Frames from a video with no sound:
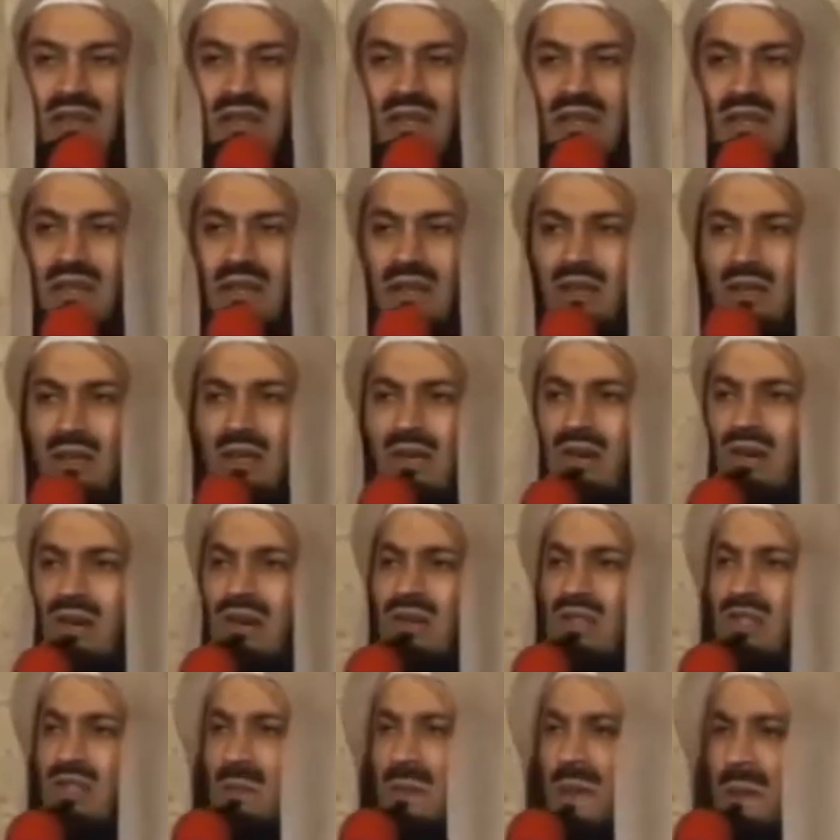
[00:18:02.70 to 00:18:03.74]

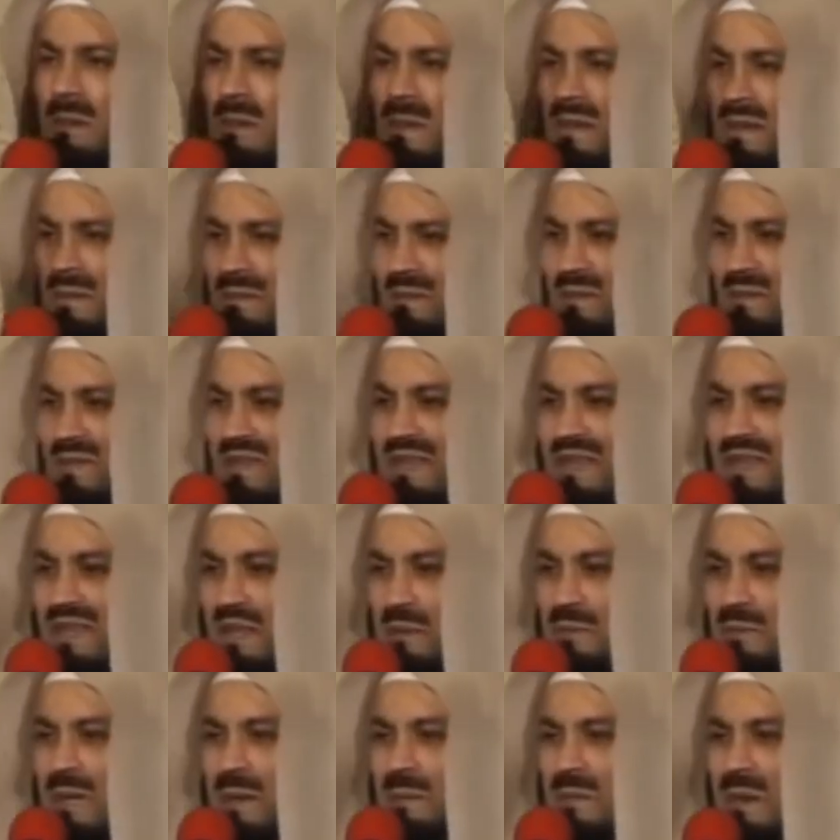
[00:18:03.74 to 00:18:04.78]
huge people,
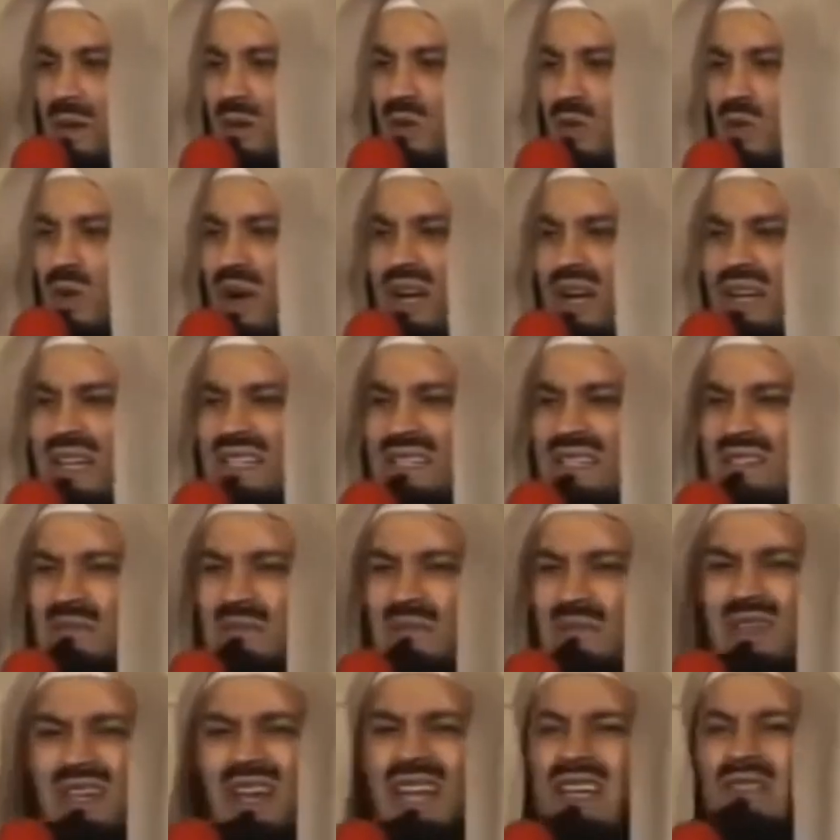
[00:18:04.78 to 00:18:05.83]
people who are in
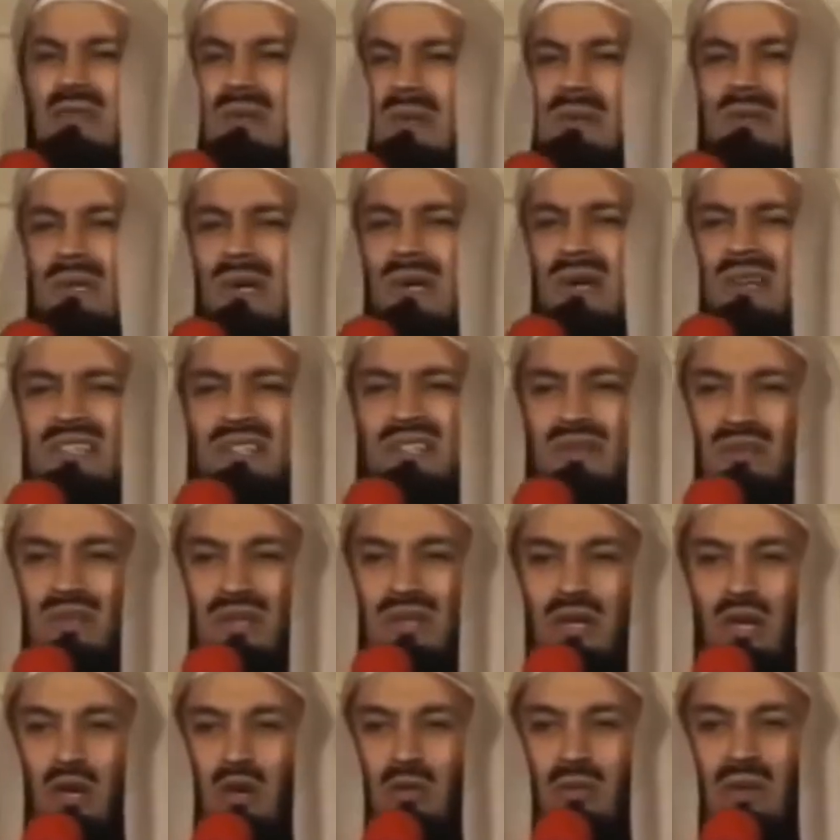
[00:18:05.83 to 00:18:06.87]
great authority on the
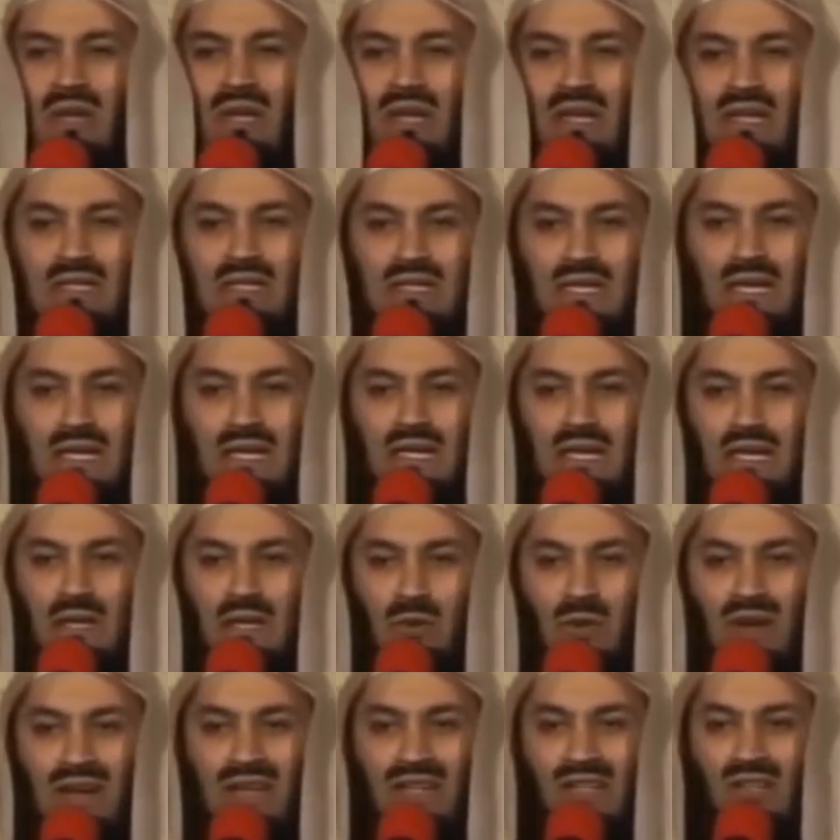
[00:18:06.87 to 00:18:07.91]
globe, and suddenly
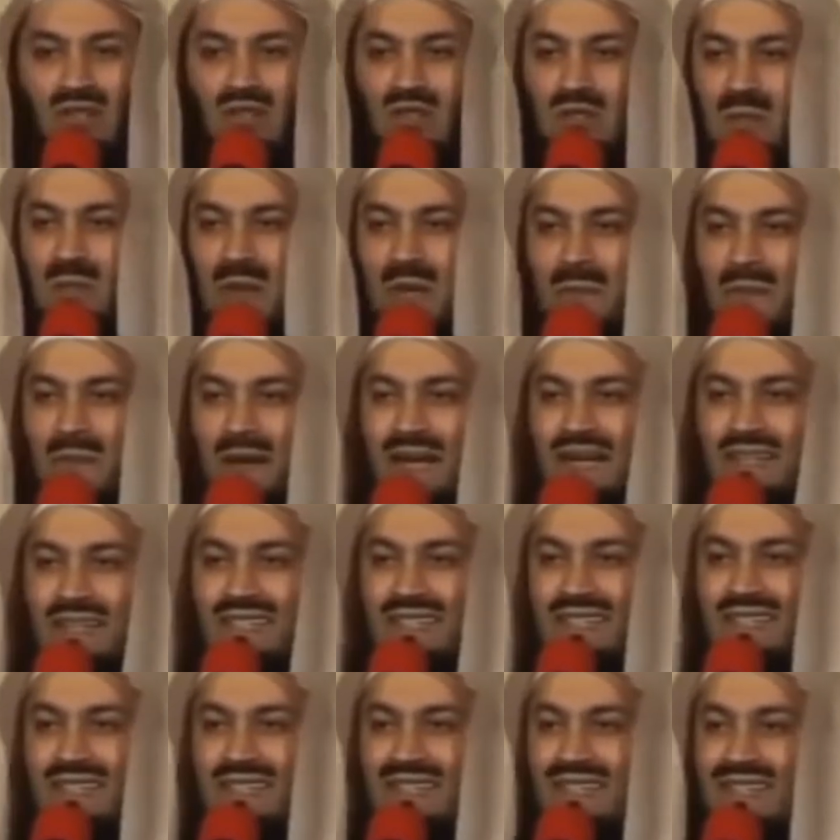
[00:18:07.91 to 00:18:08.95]
one newspaper
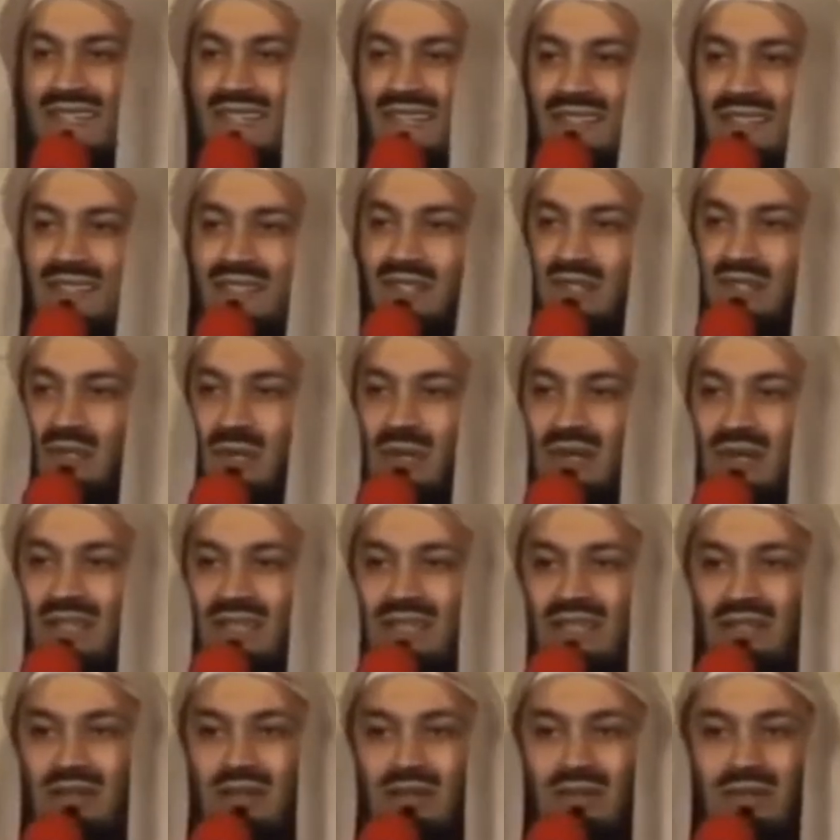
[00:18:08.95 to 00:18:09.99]
article and they are destroyed.
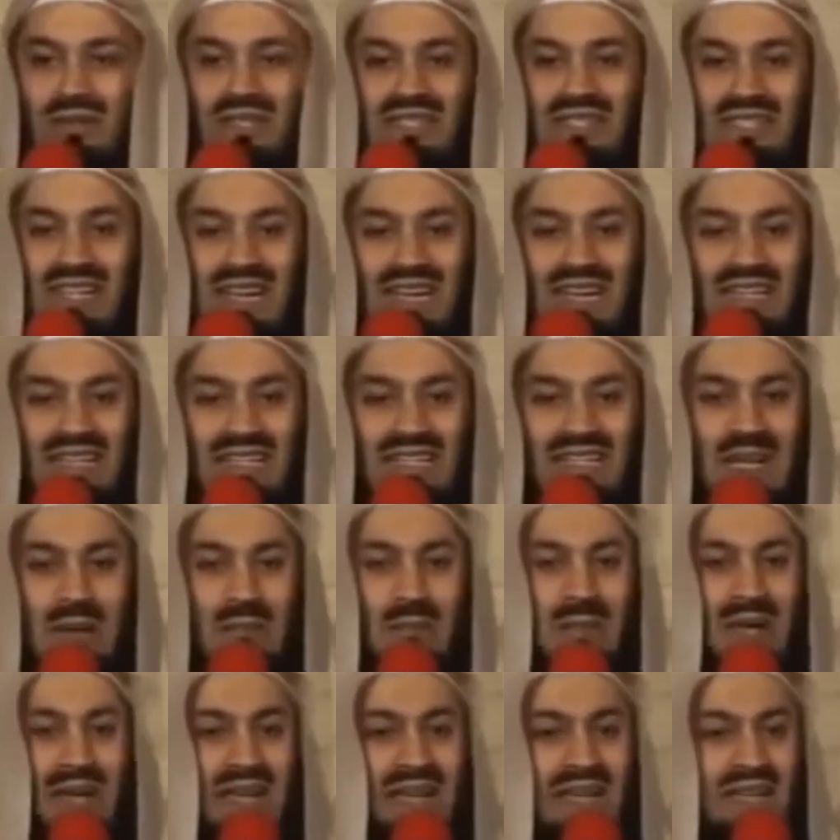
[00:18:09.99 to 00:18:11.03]
They got to resign and
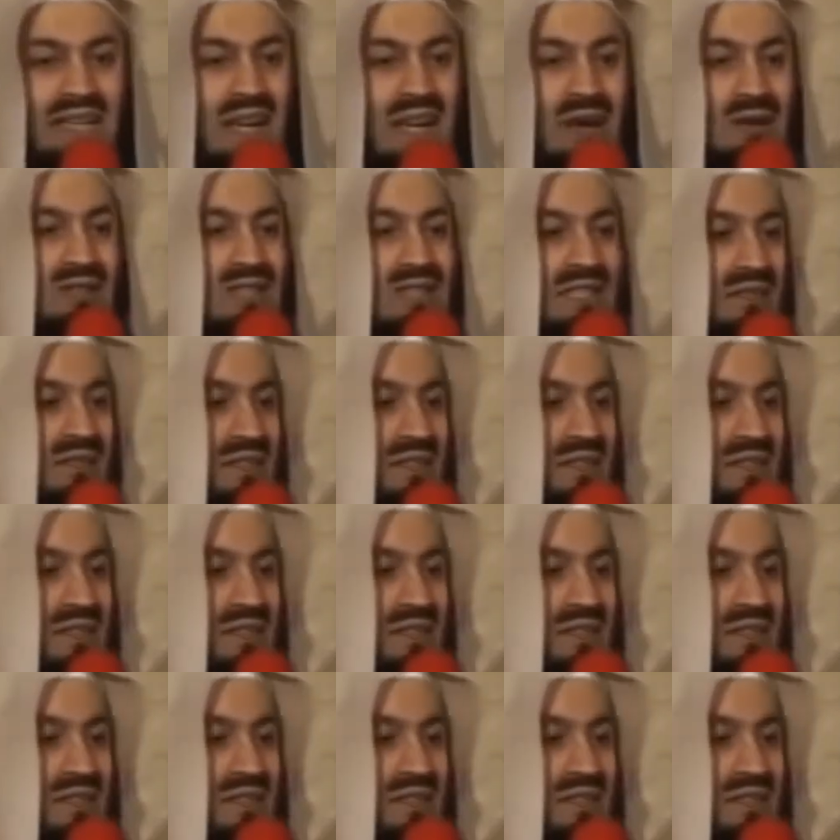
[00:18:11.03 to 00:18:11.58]
come back and out,